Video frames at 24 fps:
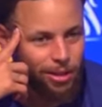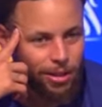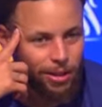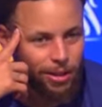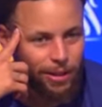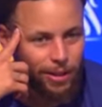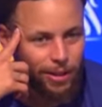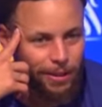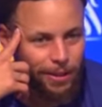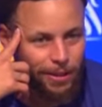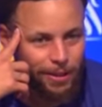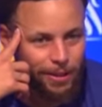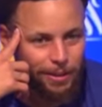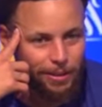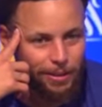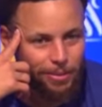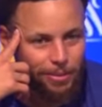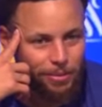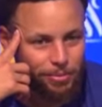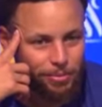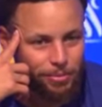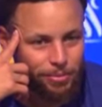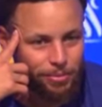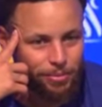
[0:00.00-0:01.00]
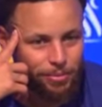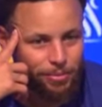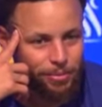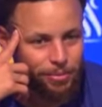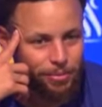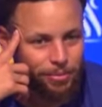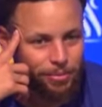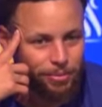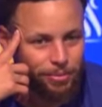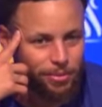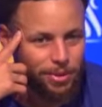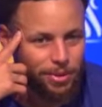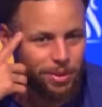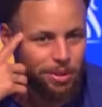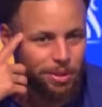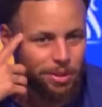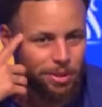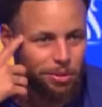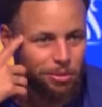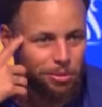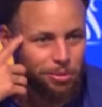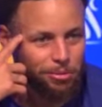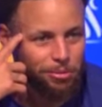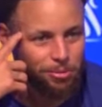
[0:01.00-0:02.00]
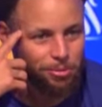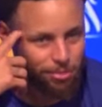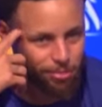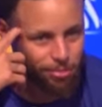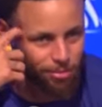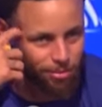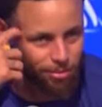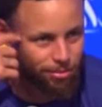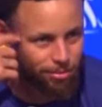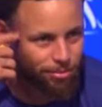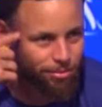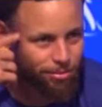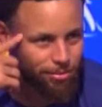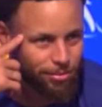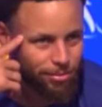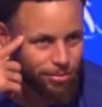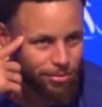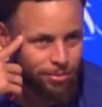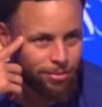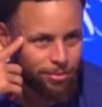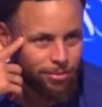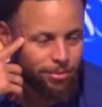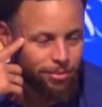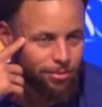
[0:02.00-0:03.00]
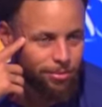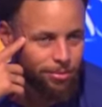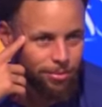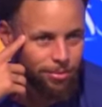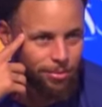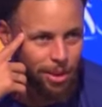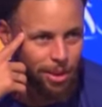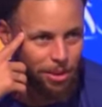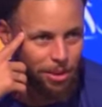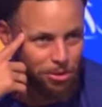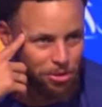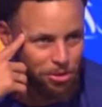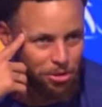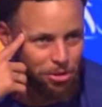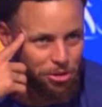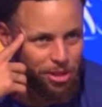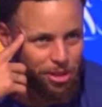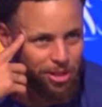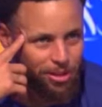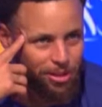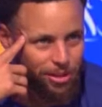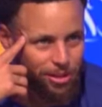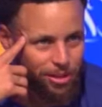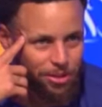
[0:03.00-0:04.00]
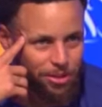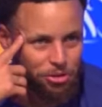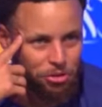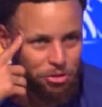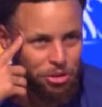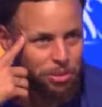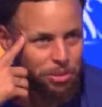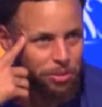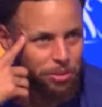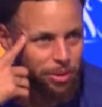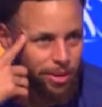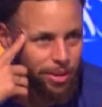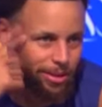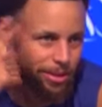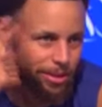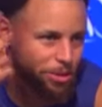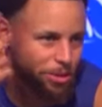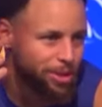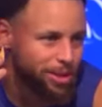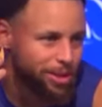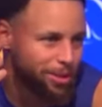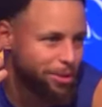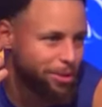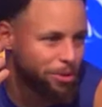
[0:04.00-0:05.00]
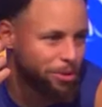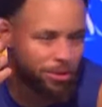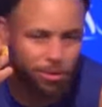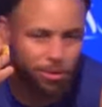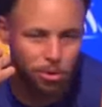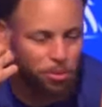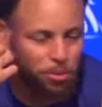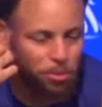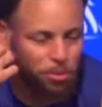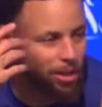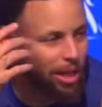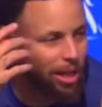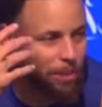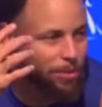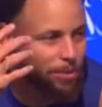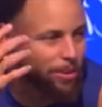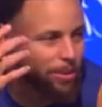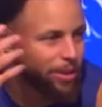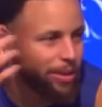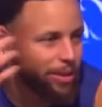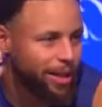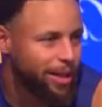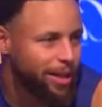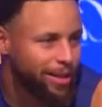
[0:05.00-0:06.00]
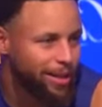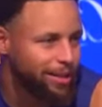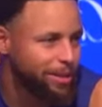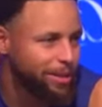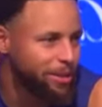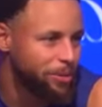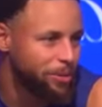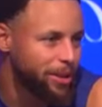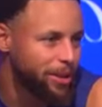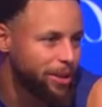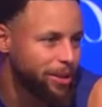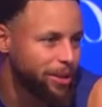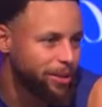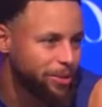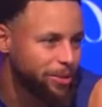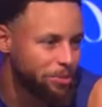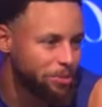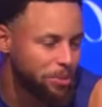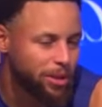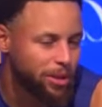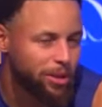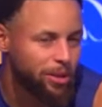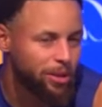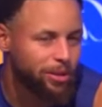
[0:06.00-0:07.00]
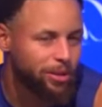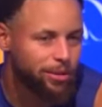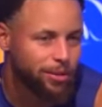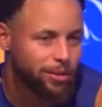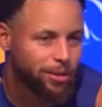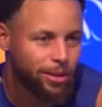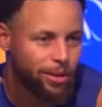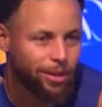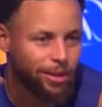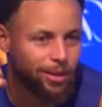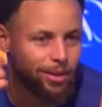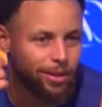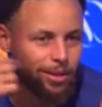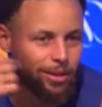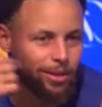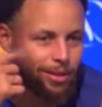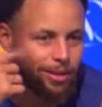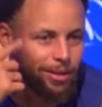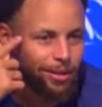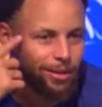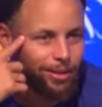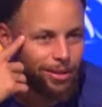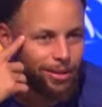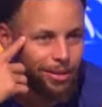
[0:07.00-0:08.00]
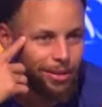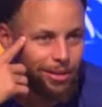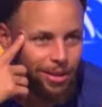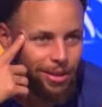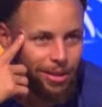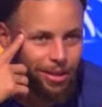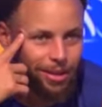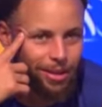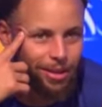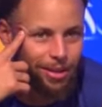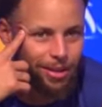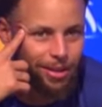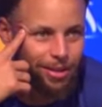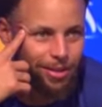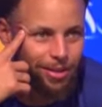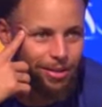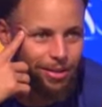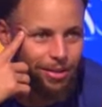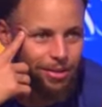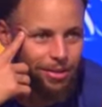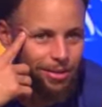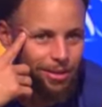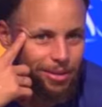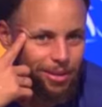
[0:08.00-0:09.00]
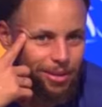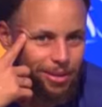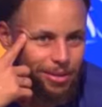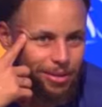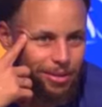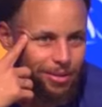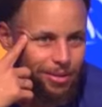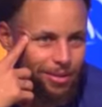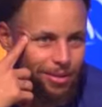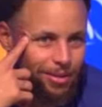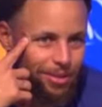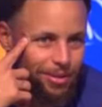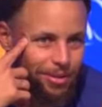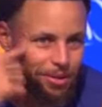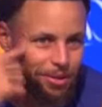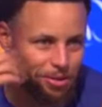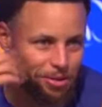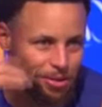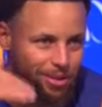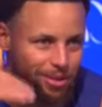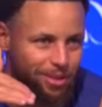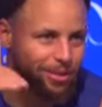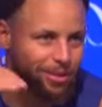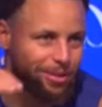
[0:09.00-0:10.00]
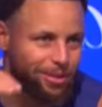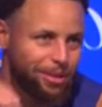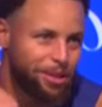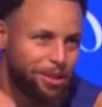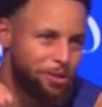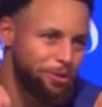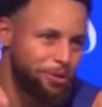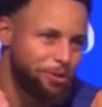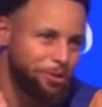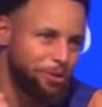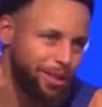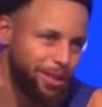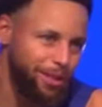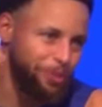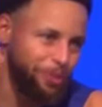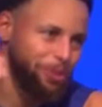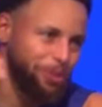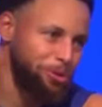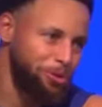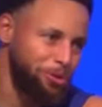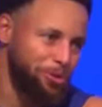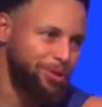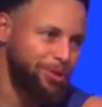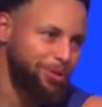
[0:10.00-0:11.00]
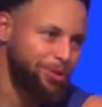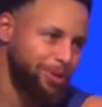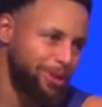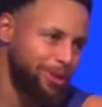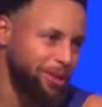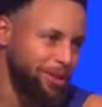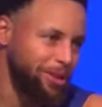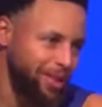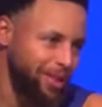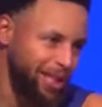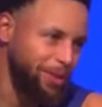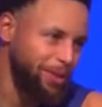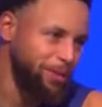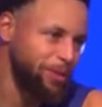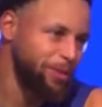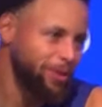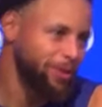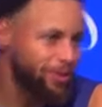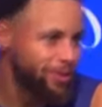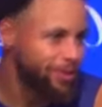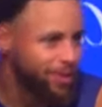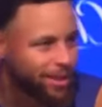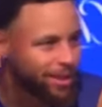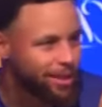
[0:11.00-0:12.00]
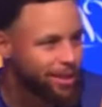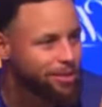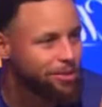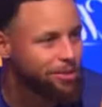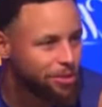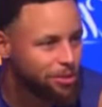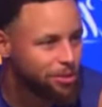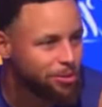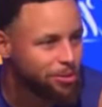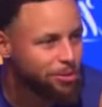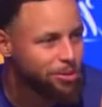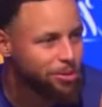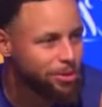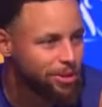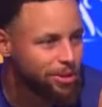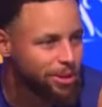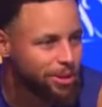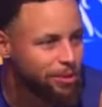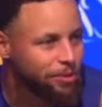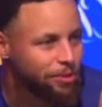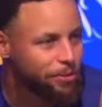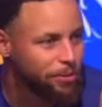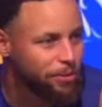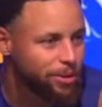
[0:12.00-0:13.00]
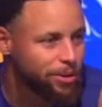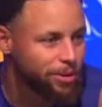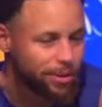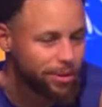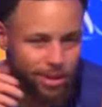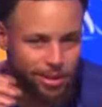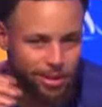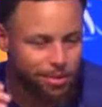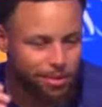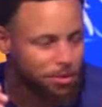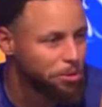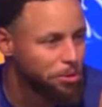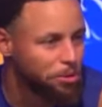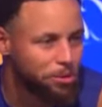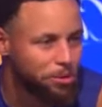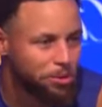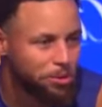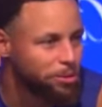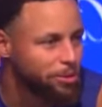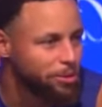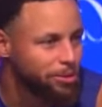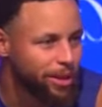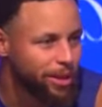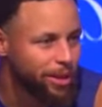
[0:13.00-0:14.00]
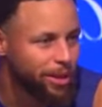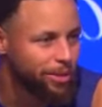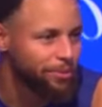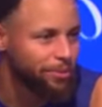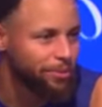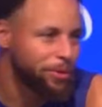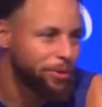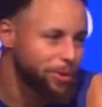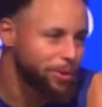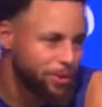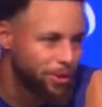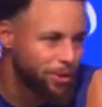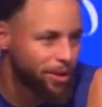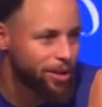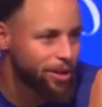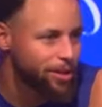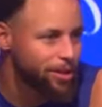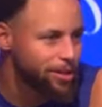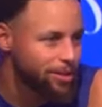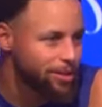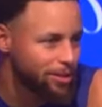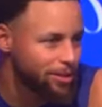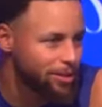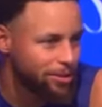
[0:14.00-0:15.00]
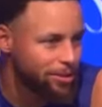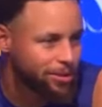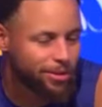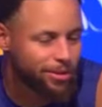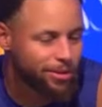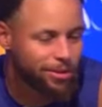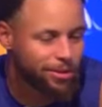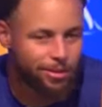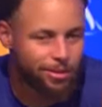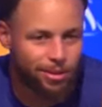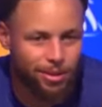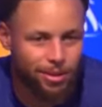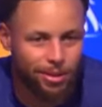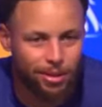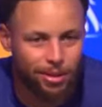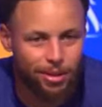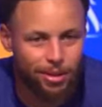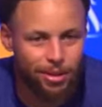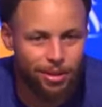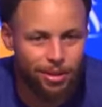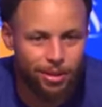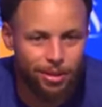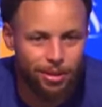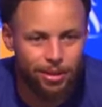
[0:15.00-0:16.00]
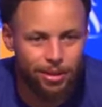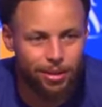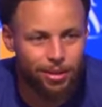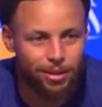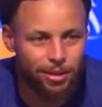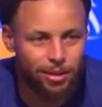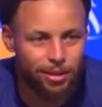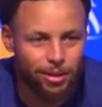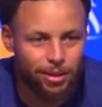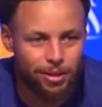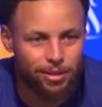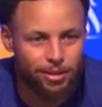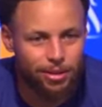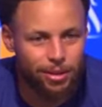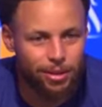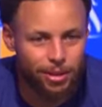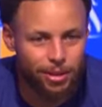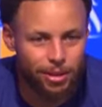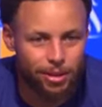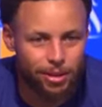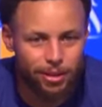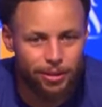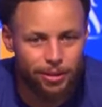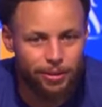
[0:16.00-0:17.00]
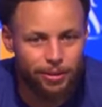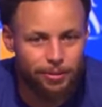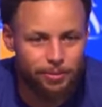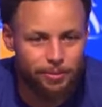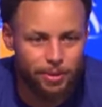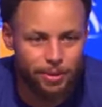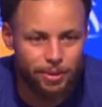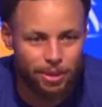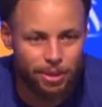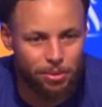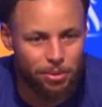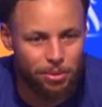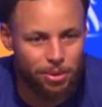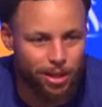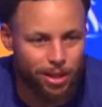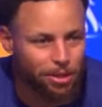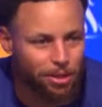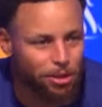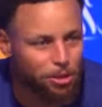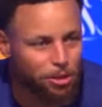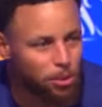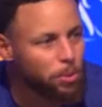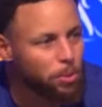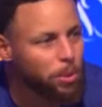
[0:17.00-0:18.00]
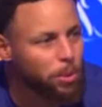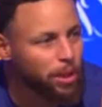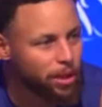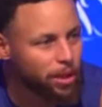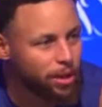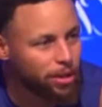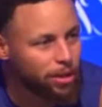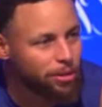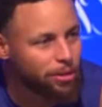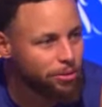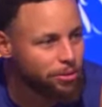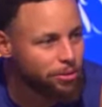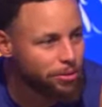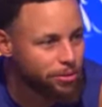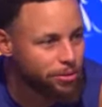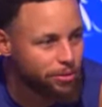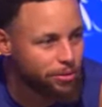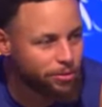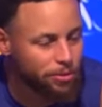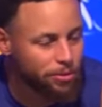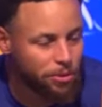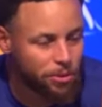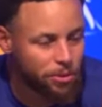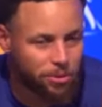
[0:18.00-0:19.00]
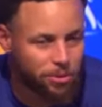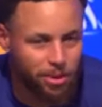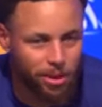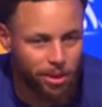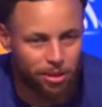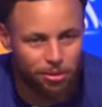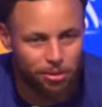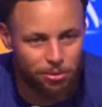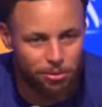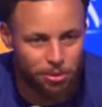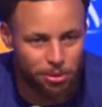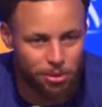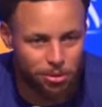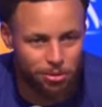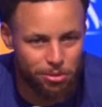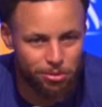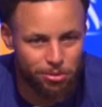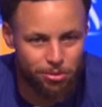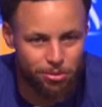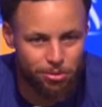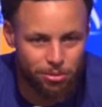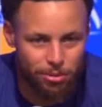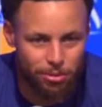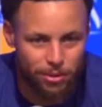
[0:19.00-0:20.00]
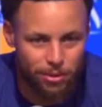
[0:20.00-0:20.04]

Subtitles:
And so I'm sure he's an uber competent guy anyway, but there's another evolution, another level to get to on that front. And he's going through it right in of our eyes. So it's something I know will pay off for him down the road.